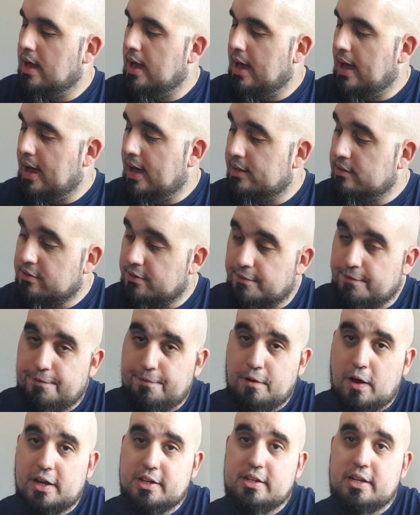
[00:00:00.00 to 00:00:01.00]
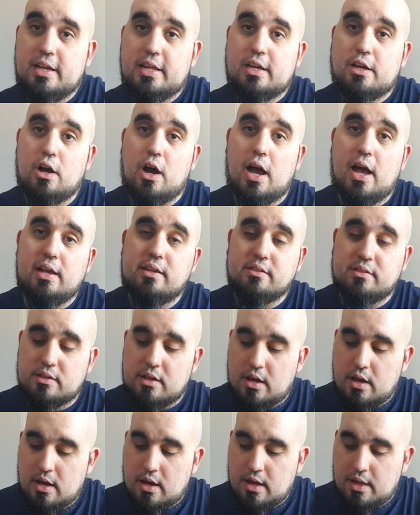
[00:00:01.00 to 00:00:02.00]
And finally, guys,
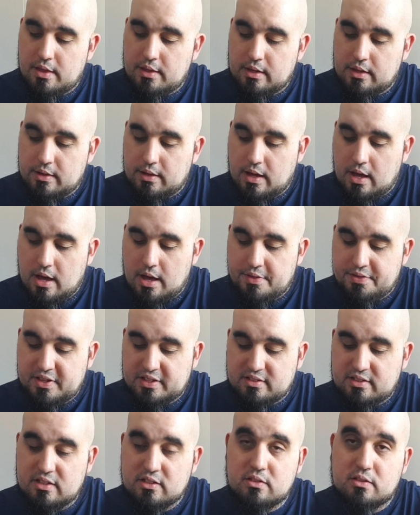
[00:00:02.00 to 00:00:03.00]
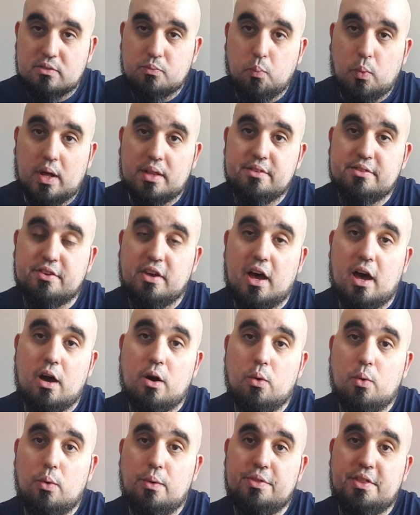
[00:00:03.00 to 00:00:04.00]
this is one
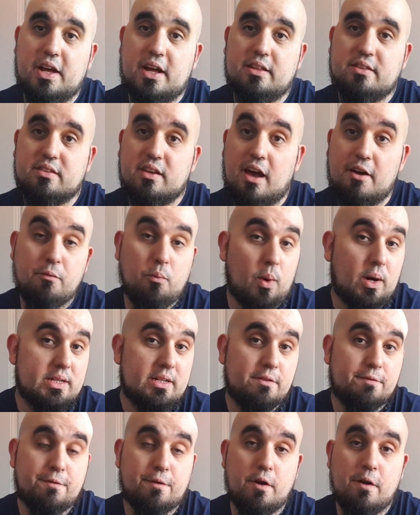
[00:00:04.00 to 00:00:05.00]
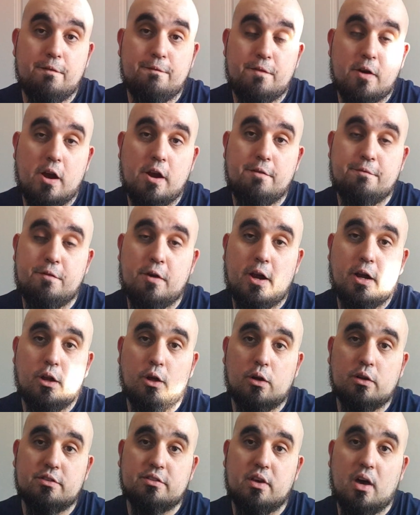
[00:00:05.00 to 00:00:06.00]
title that I've wanted for a very
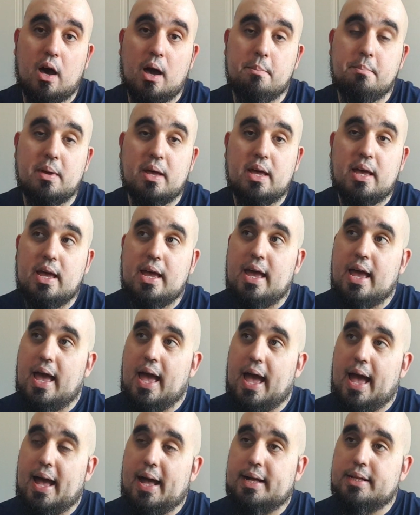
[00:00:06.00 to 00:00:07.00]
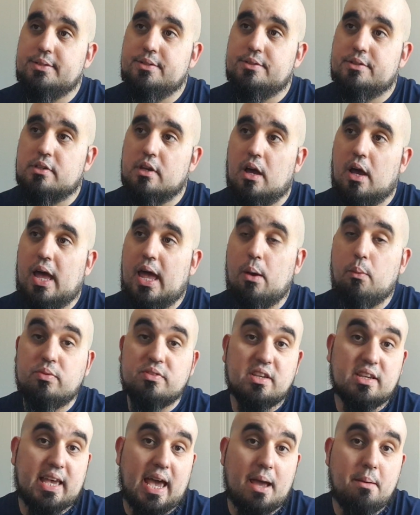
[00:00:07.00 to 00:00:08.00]
long time, and it
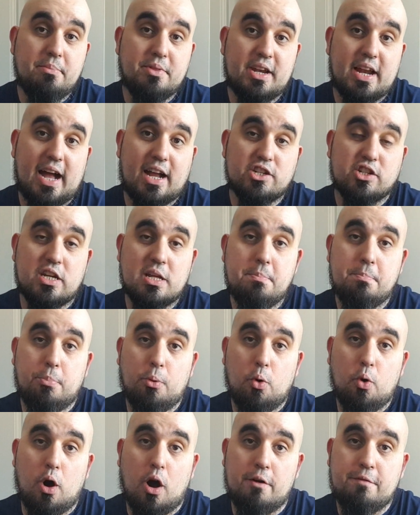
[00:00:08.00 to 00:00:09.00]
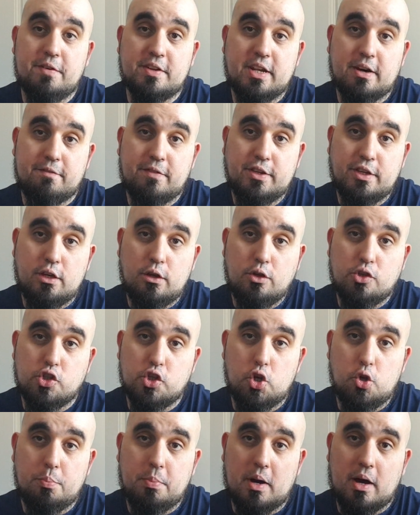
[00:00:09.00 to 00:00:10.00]
was a game that I actually bought off another
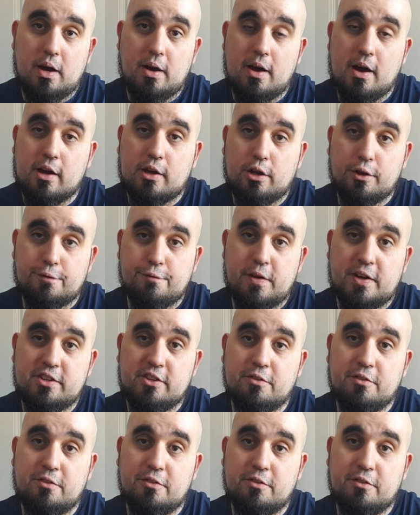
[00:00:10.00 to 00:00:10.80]
YouTuber, a good friend